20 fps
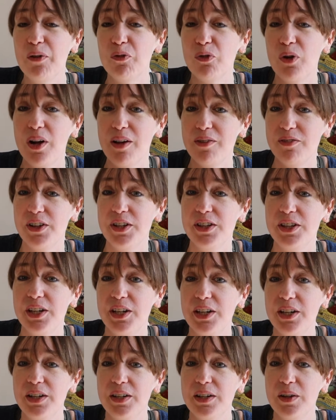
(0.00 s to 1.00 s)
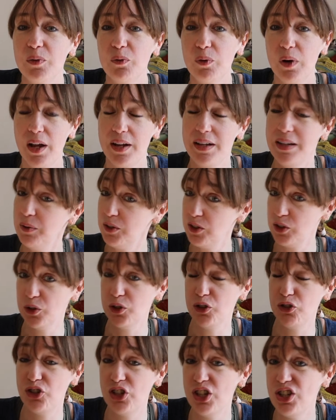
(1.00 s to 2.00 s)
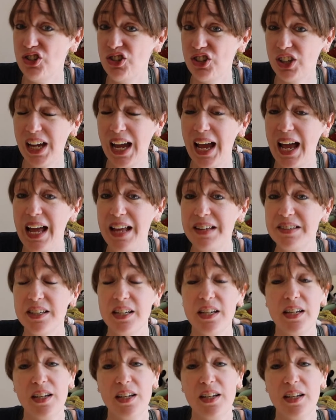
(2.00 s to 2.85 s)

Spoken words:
rather than, and it's not a ginger cat,